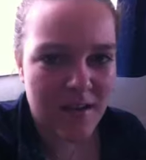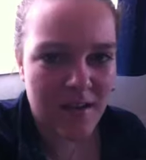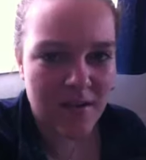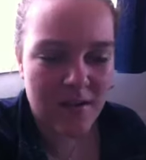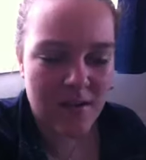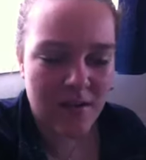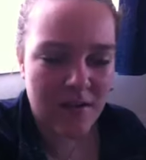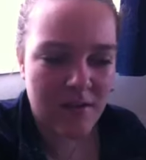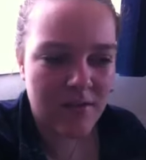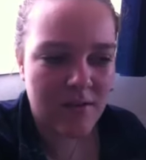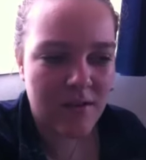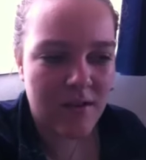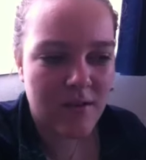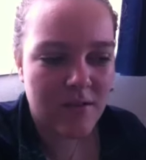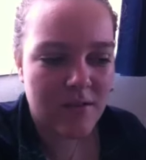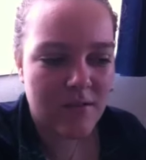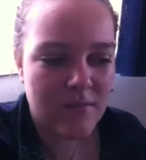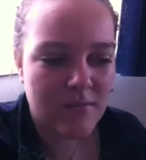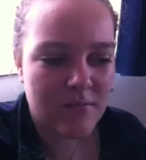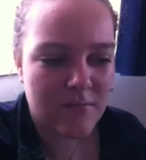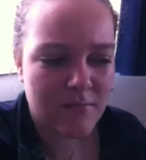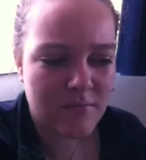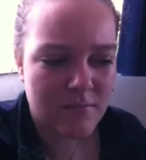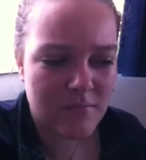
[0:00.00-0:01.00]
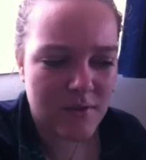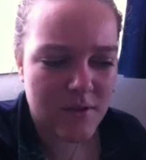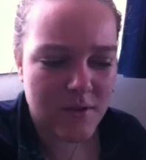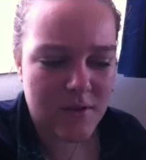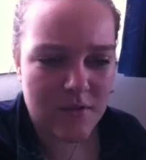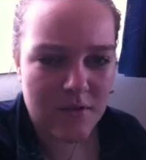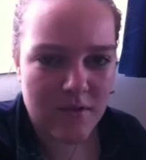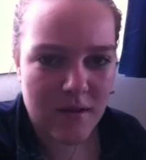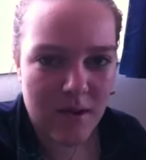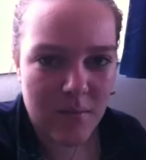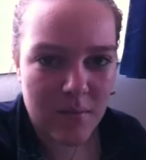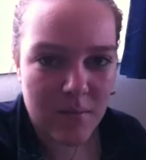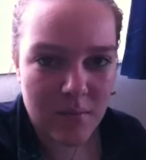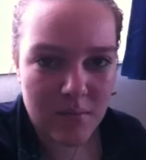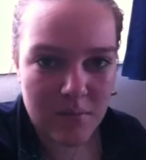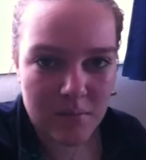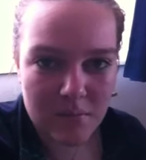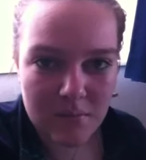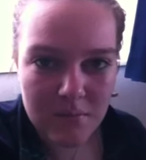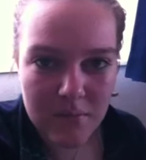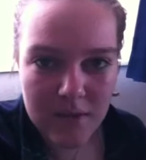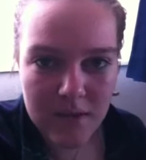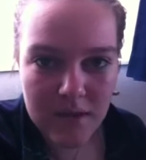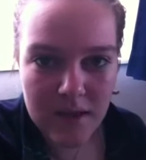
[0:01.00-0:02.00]
I don't know how you describe
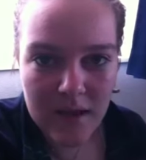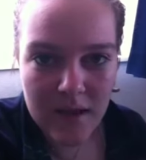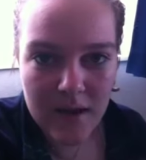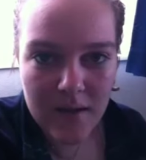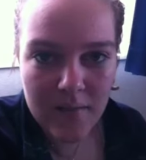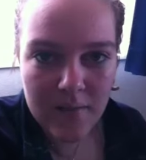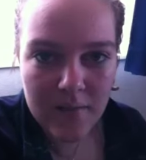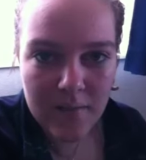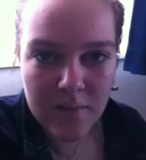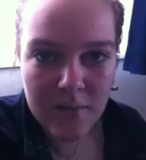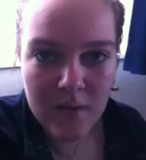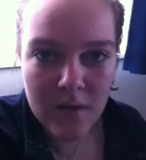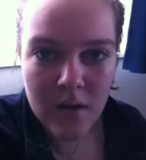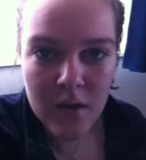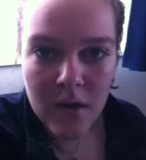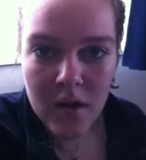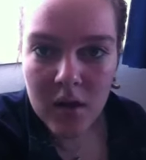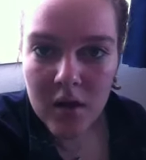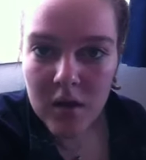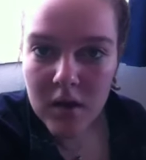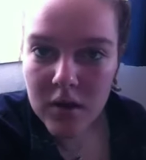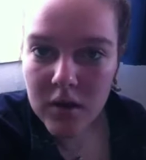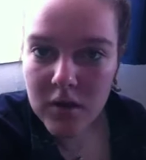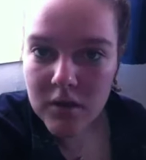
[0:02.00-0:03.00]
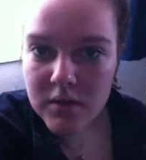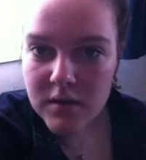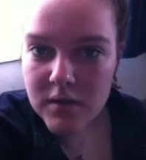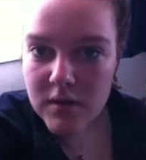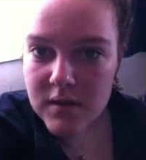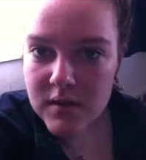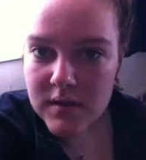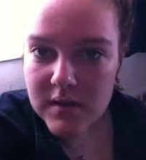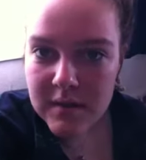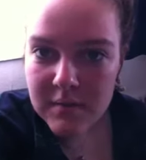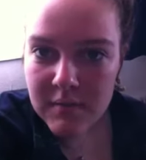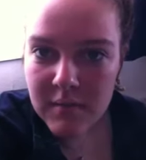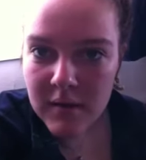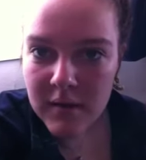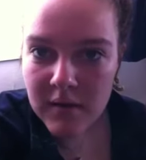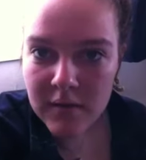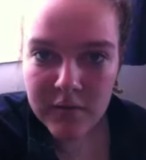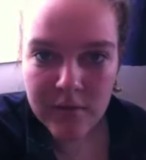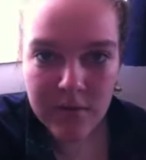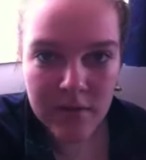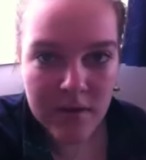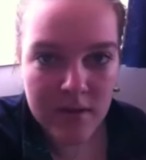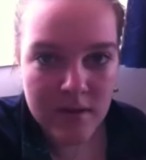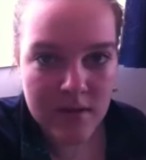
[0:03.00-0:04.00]
them, but yeah. Also, you see
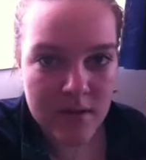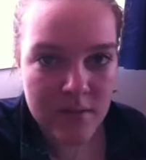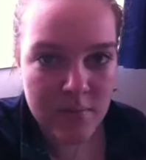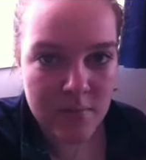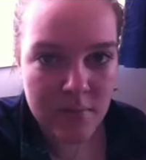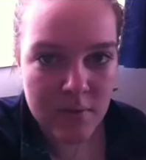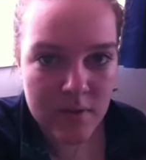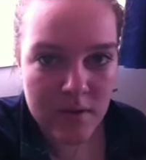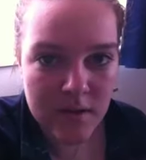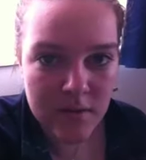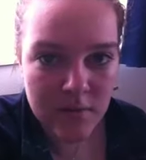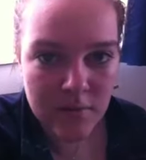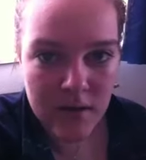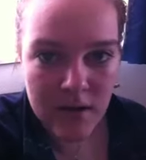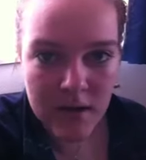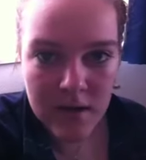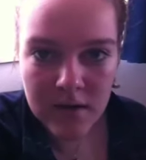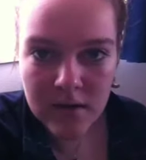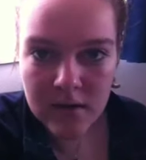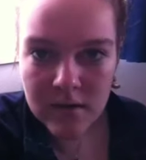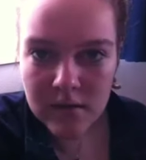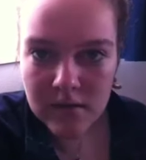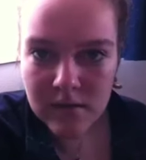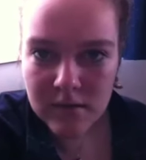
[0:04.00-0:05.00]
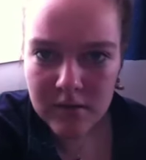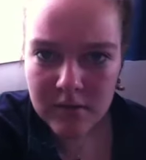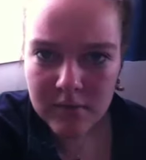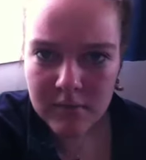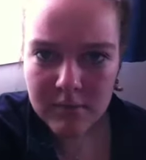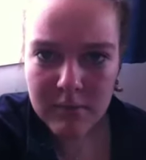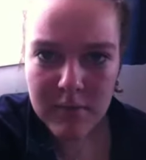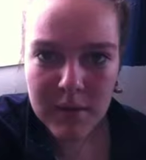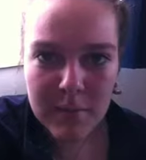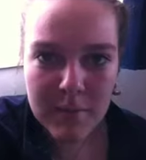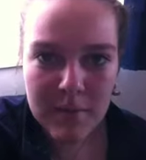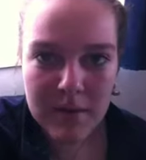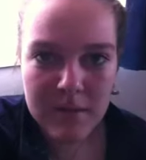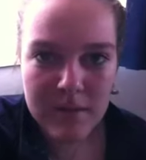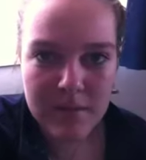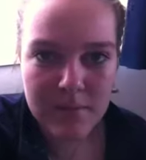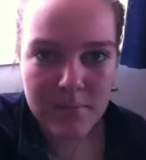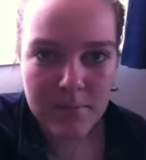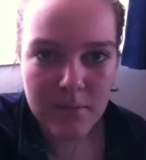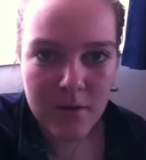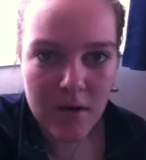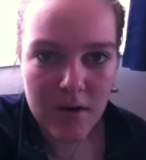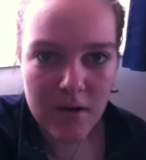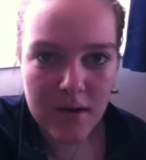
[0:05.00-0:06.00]
my face is pretty red, or maybe
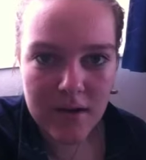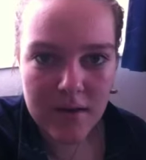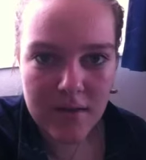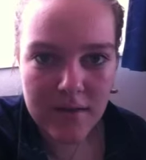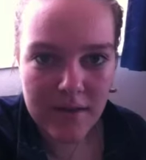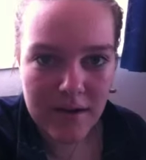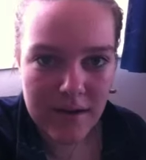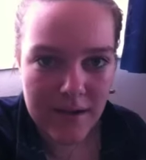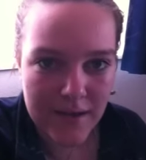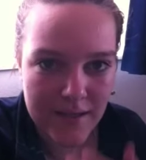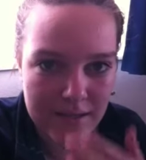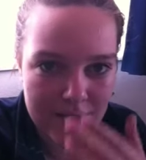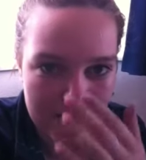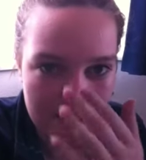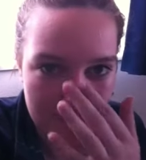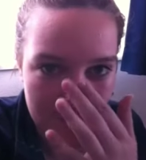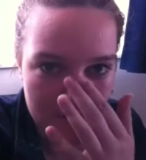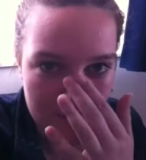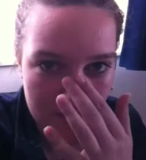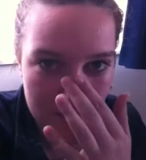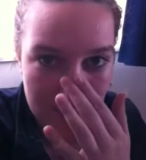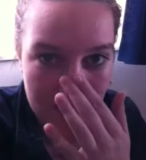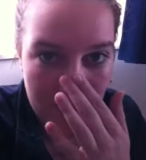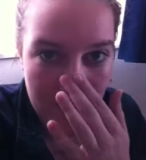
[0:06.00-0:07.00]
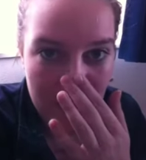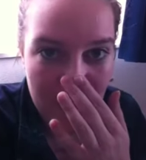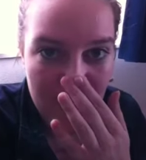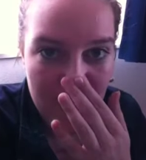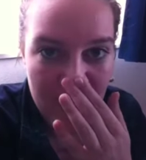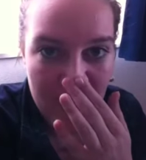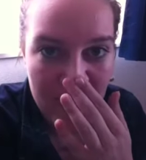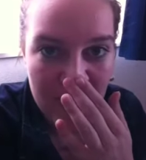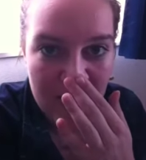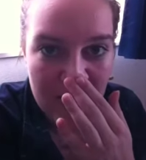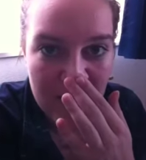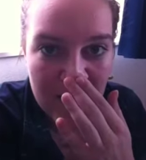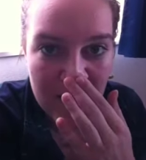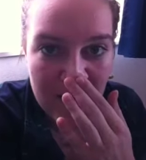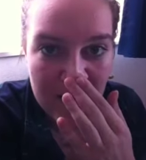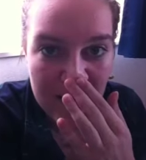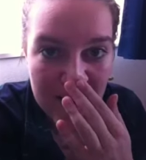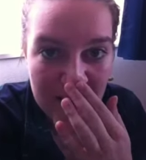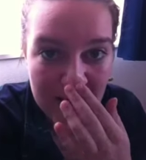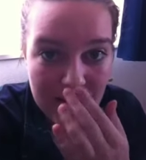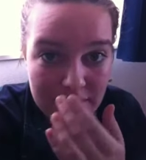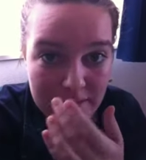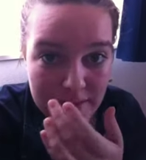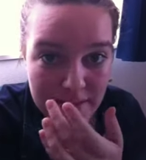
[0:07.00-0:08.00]
it's partly the lighting, but yeah.
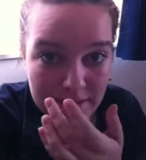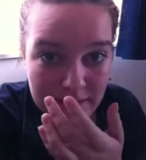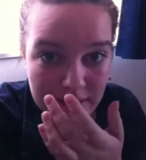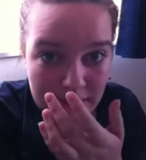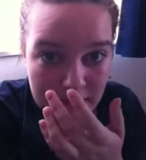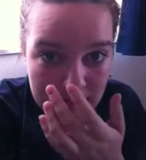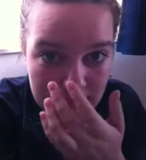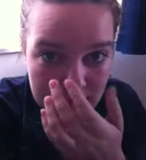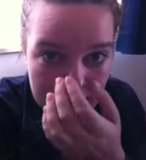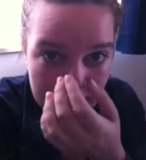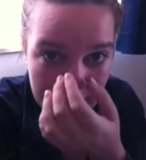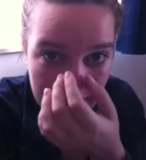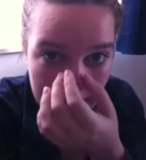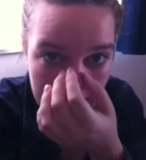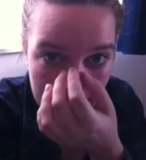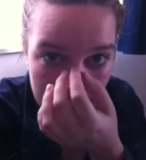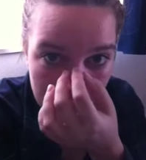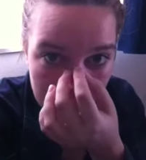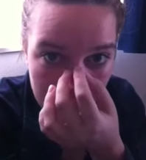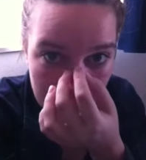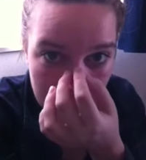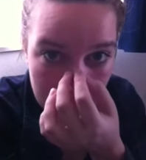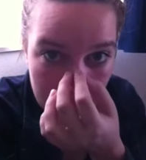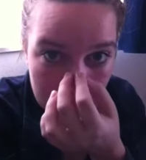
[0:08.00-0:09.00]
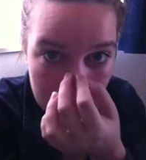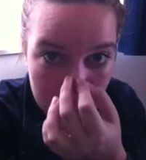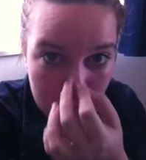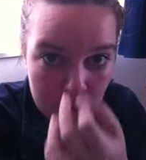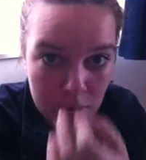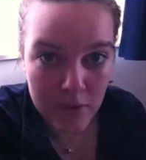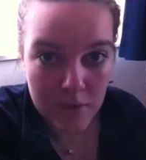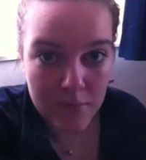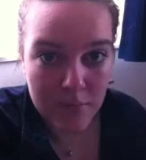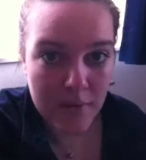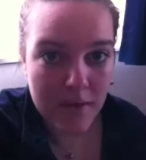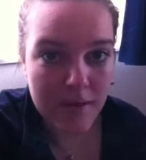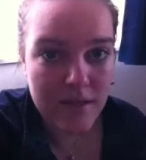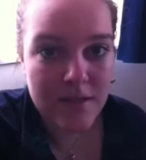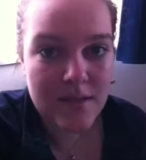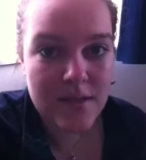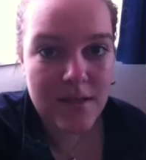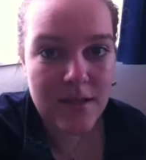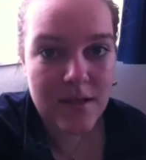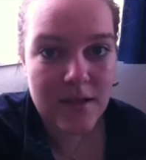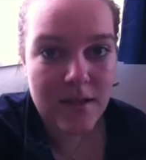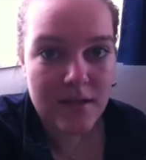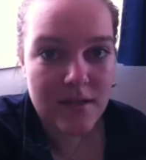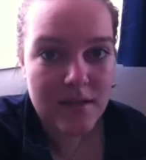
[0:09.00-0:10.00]
I actually got like burned by the
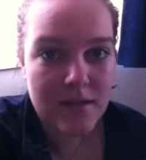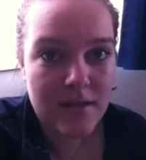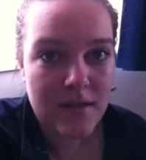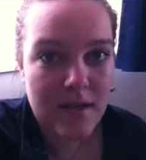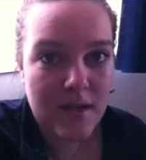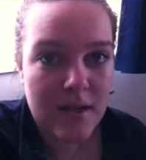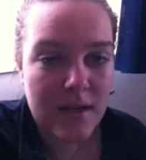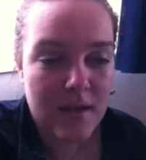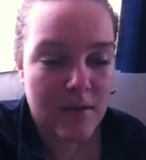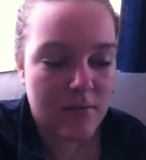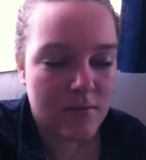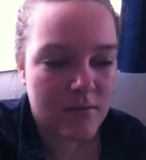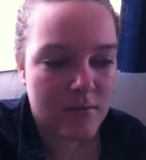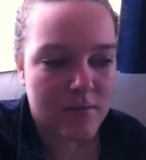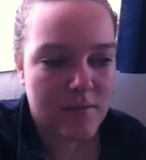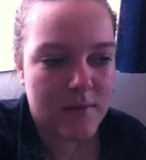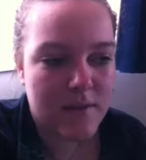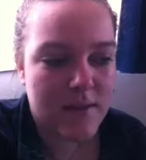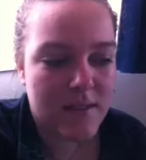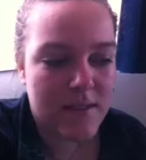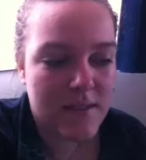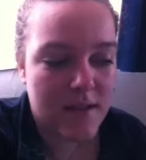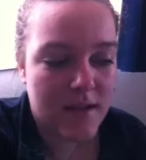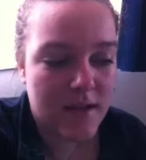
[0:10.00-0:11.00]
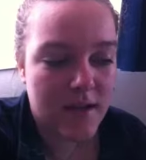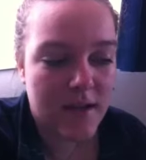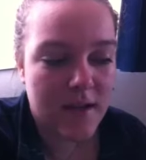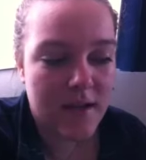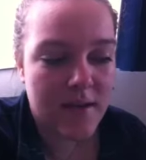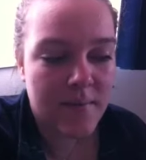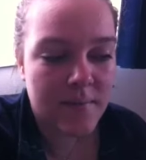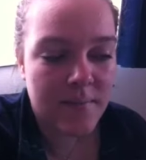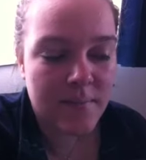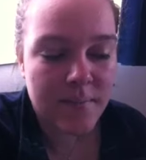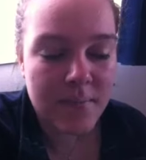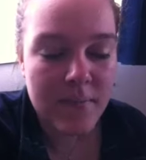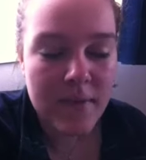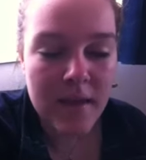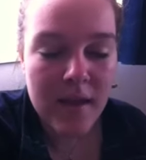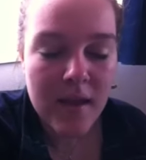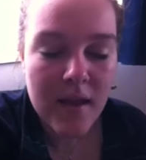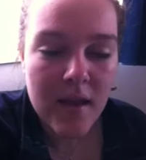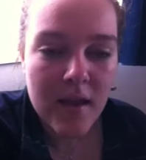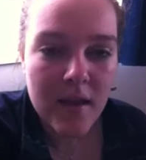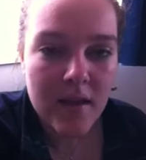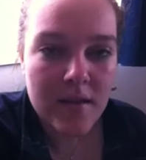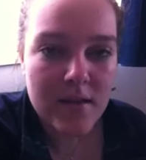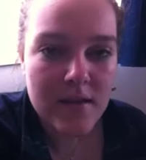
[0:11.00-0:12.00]
sun yesterday. It was really sunny.
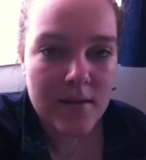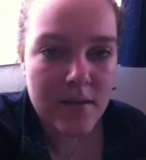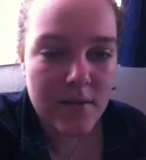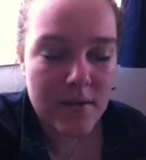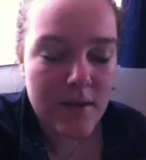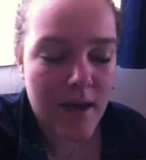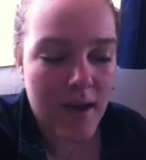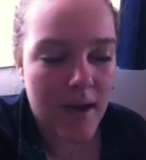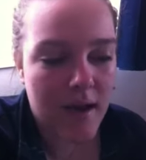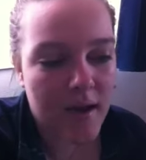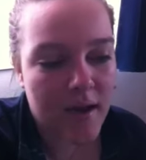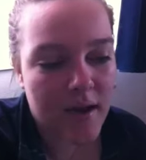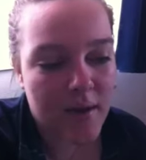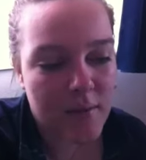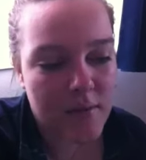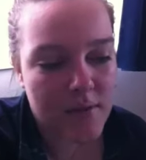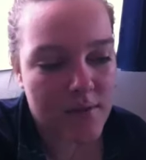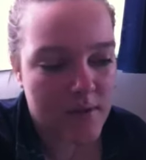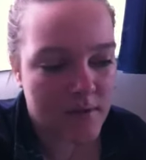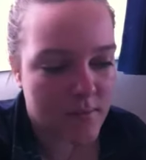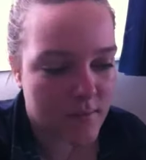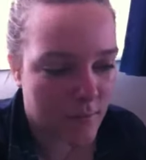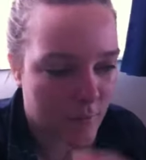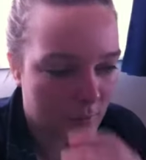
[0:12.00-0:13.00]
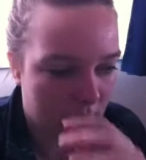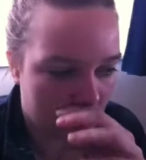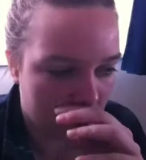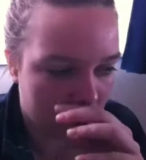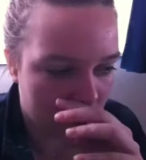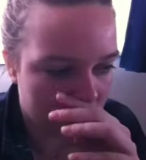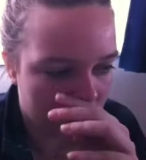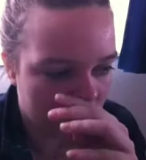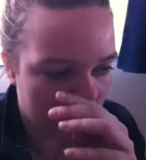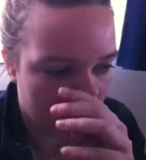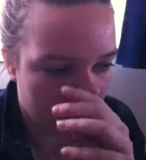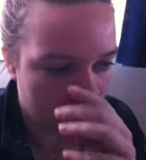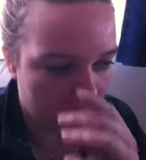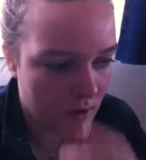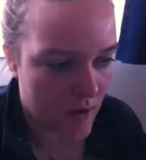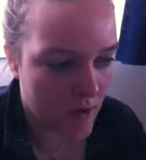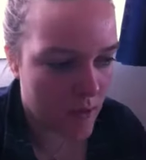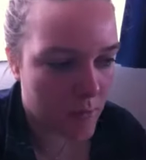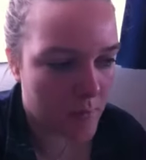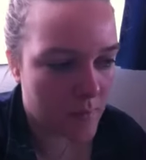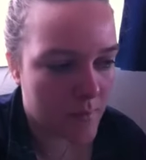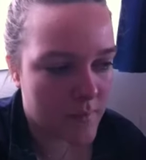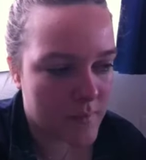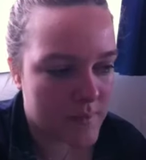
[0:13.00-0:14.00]
So yeah, when I was going
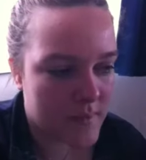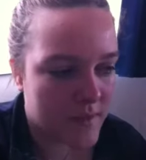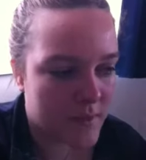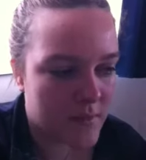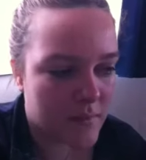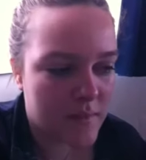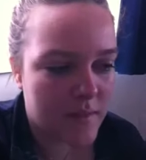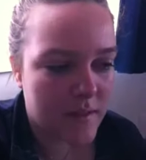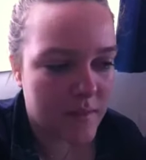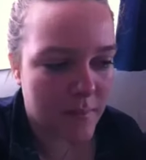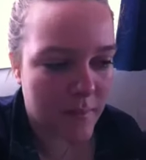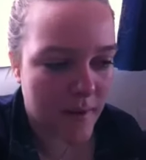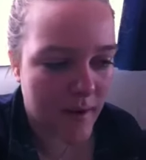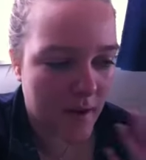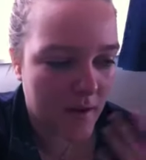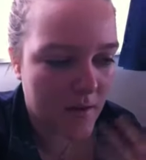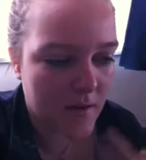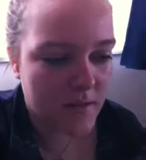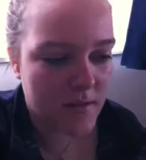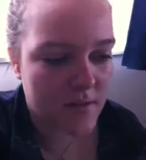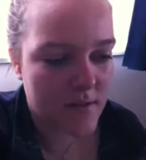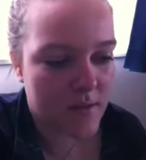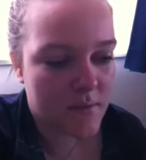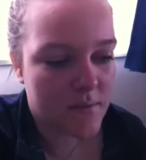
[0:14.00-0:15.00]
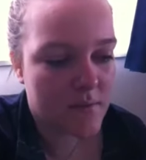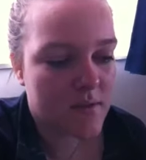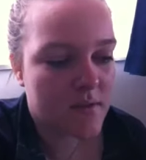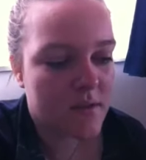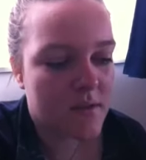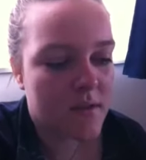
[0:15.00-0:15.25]
home, I was like really pale because I